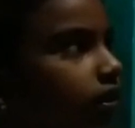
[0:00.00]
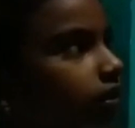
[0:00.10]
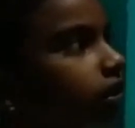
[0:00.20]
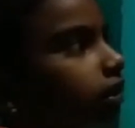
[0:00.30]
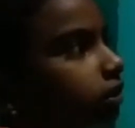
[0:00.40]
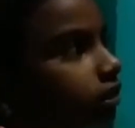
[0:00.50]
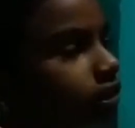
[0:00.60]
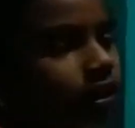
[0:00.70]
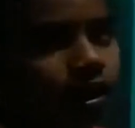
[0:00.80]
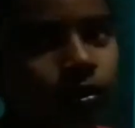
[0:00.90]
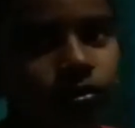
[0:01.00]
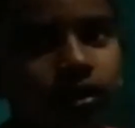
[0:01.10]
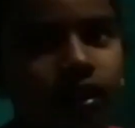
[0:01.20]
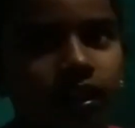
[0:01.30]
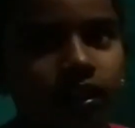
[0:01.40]
Crust. The
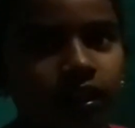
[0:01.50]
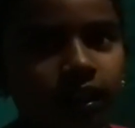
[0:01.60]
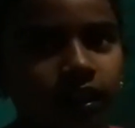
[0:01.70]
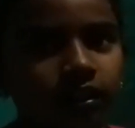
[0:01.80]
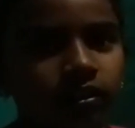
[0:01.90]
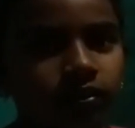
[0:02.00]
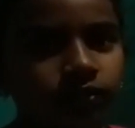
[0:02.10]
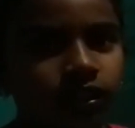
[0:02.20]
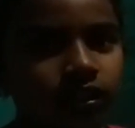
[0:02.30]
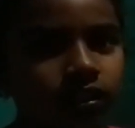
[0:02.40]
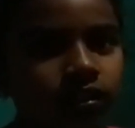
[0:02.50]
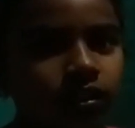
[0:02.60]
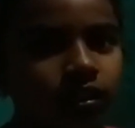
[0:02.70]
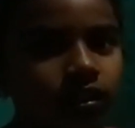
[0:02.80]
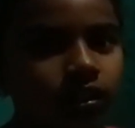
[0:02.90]
outer layer of the
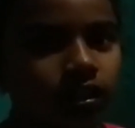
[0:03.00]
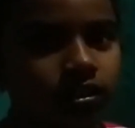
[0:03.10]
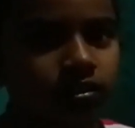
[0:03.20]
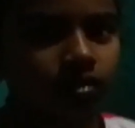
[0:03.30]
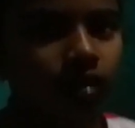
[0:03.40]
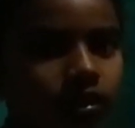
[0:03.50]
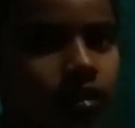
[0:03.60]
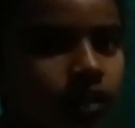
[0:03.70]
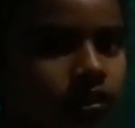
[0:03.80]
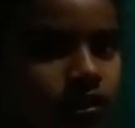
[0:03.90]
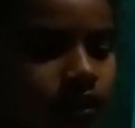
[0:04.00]
earth is called crust.